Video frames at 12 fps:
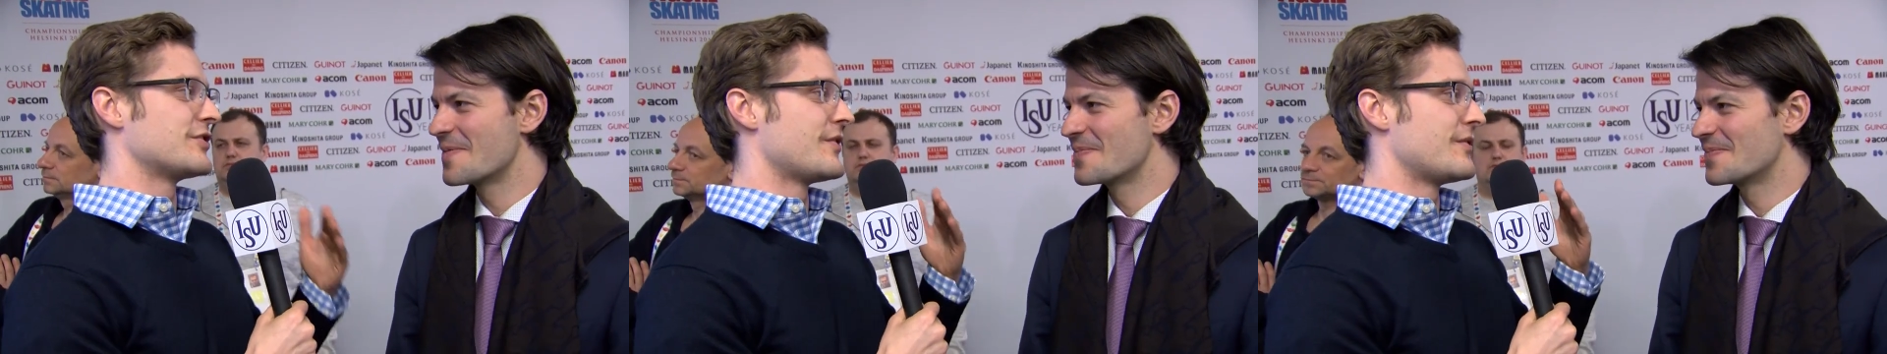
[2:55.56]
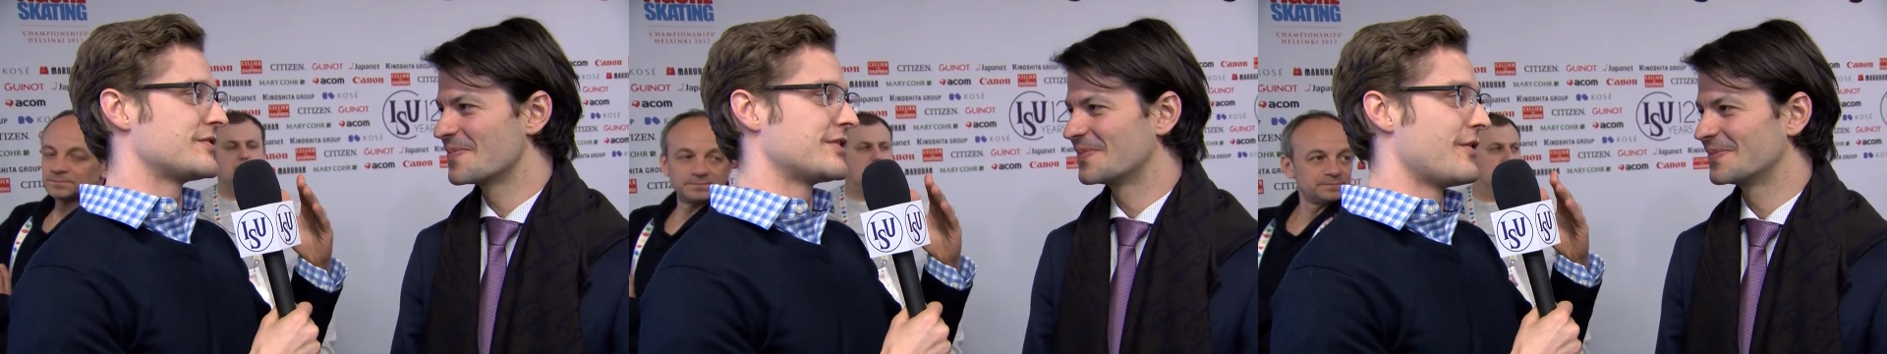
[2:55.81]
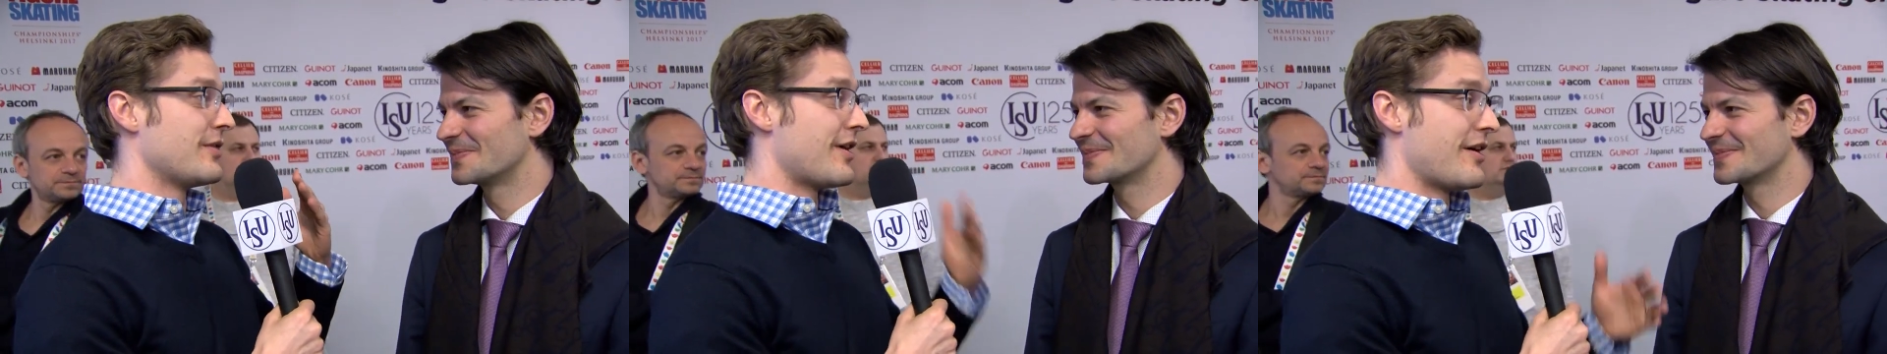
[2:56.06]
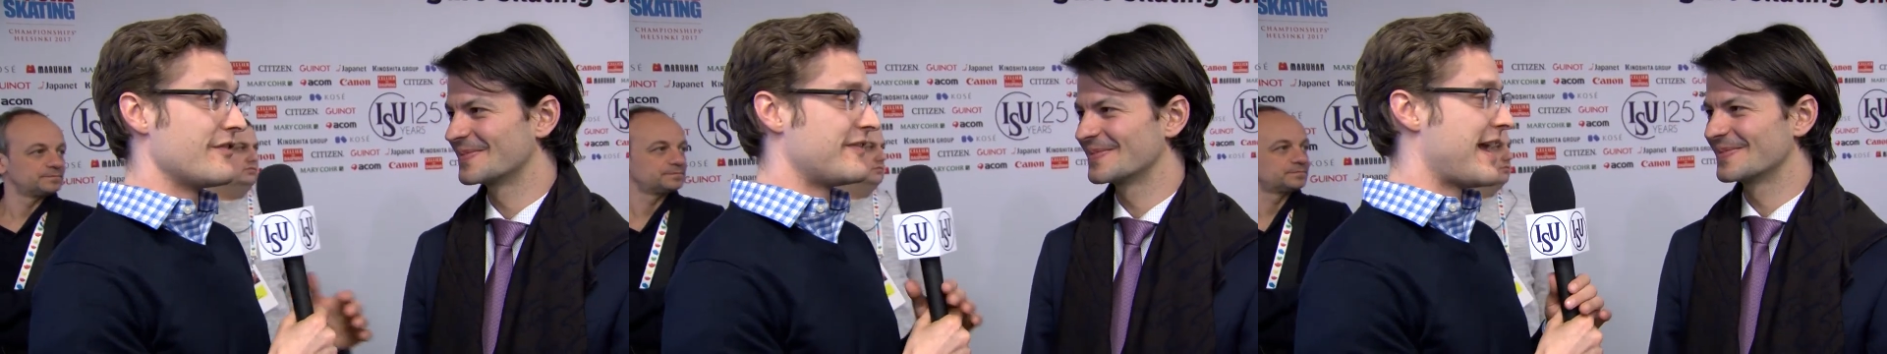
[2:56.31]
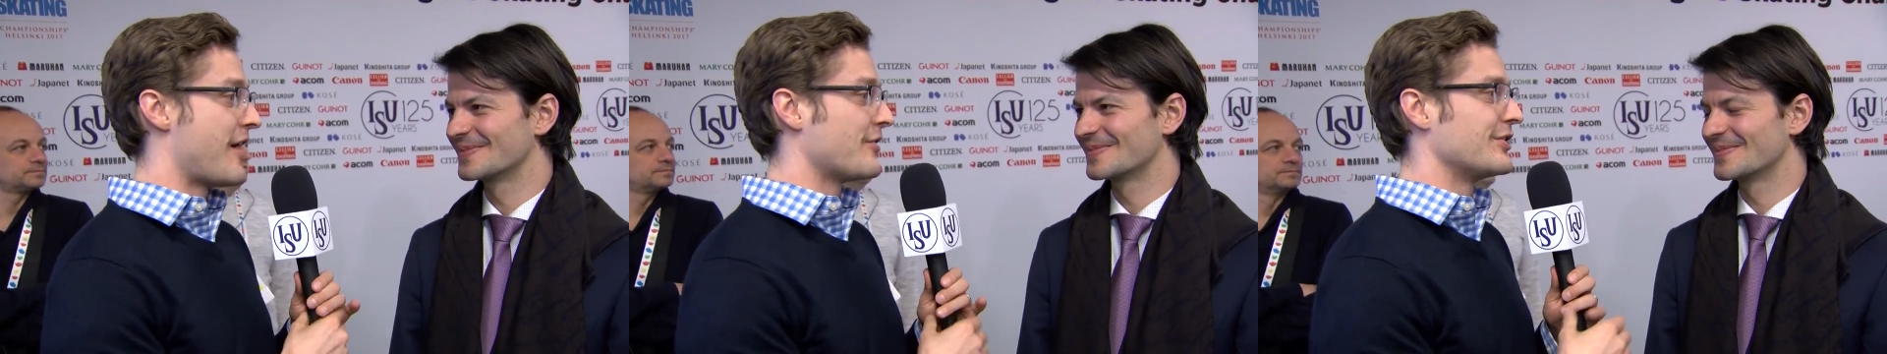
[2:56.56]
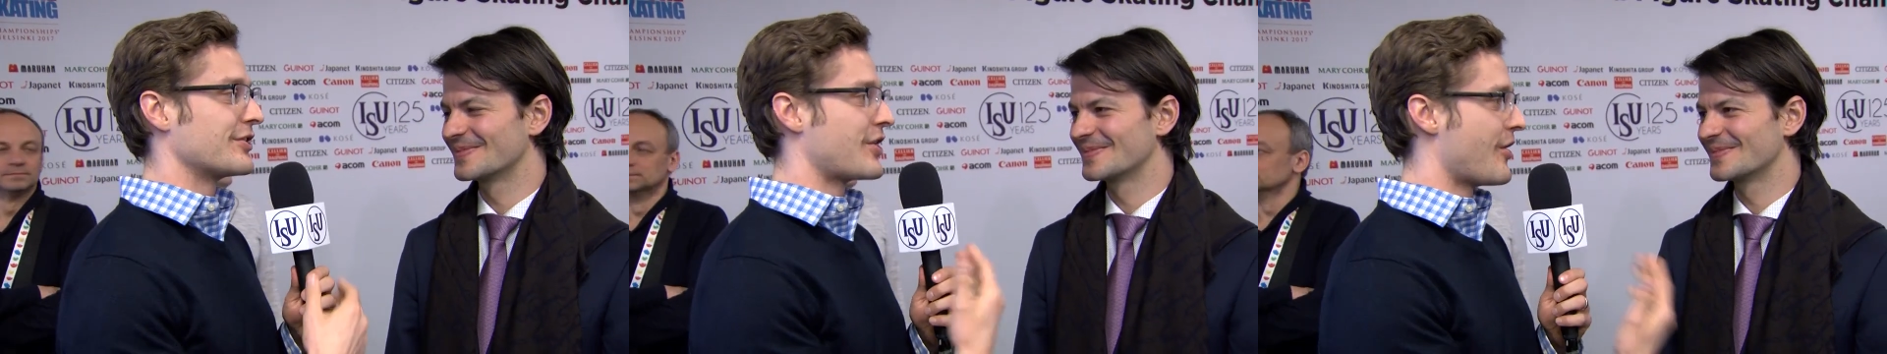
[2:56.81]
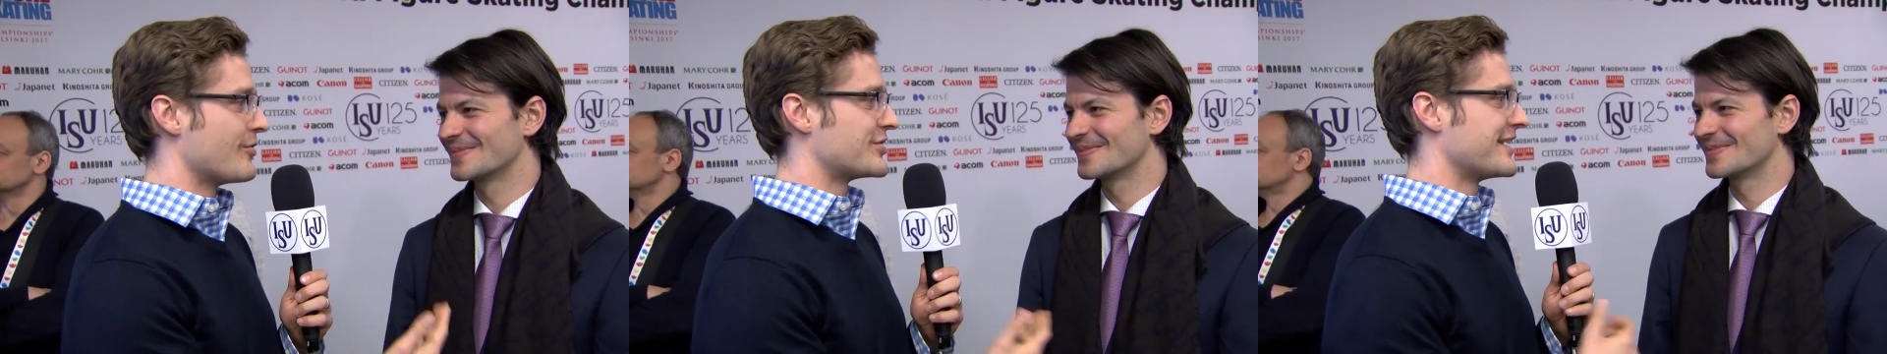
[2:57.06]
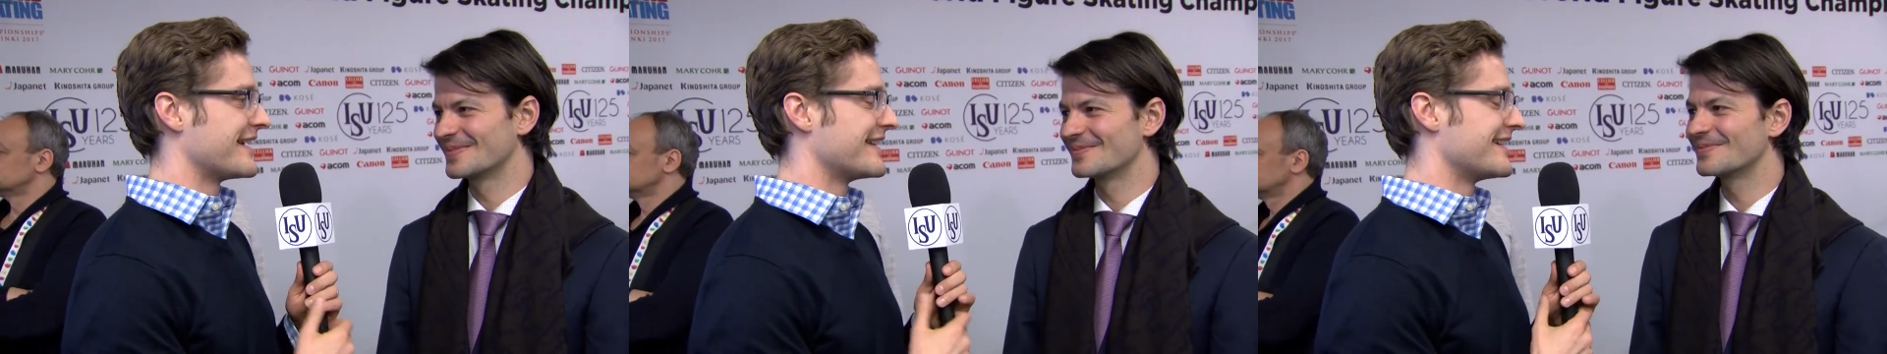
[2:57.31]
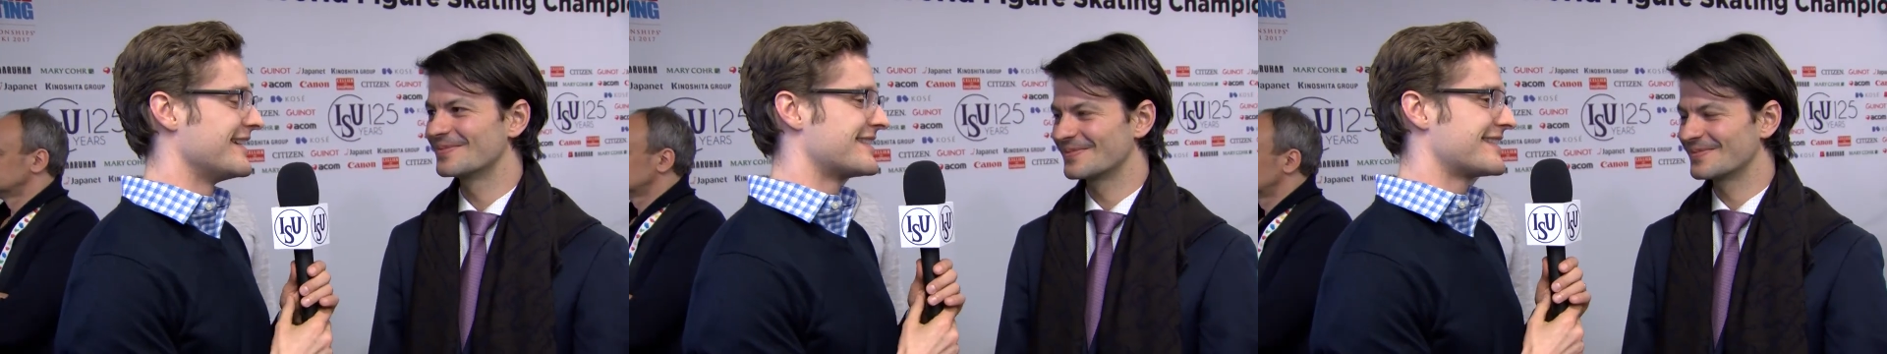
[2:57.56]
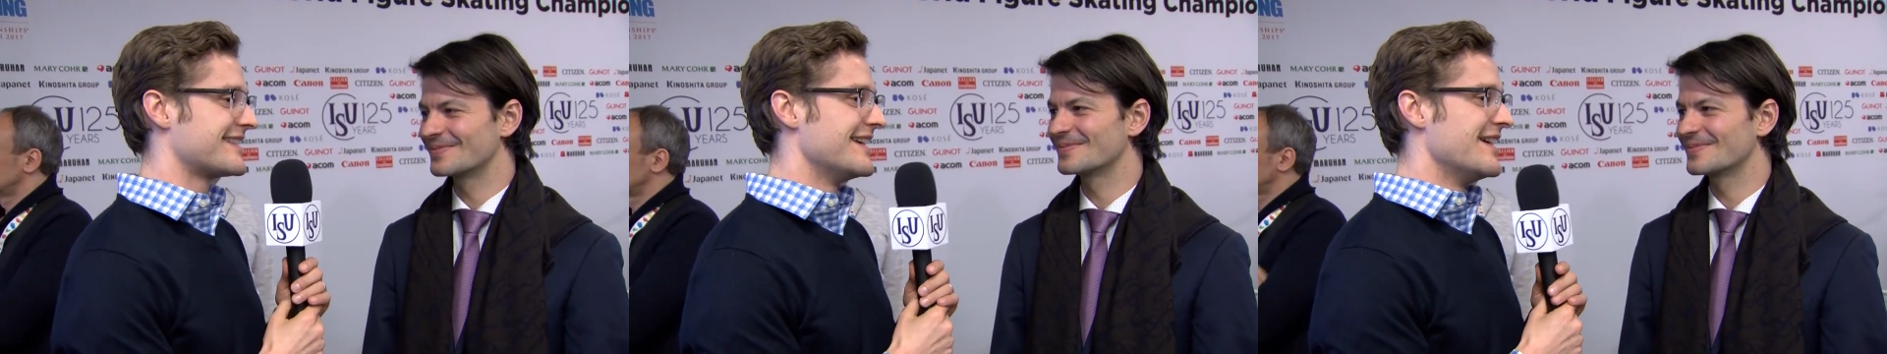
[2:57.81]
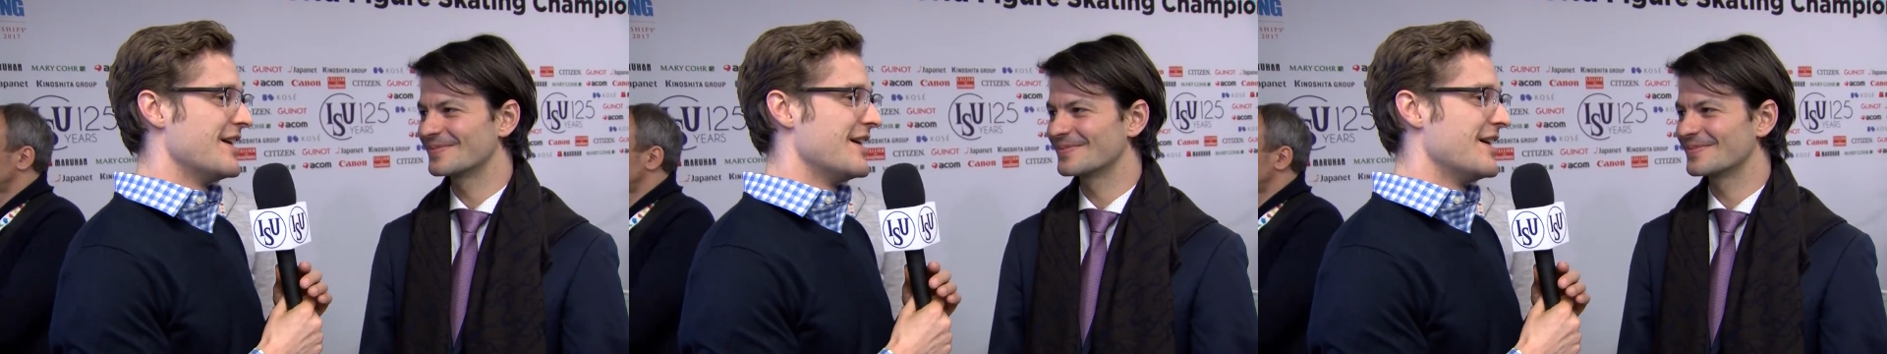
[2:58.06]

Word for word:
Speaker 1: so so love now your coaching. It, it's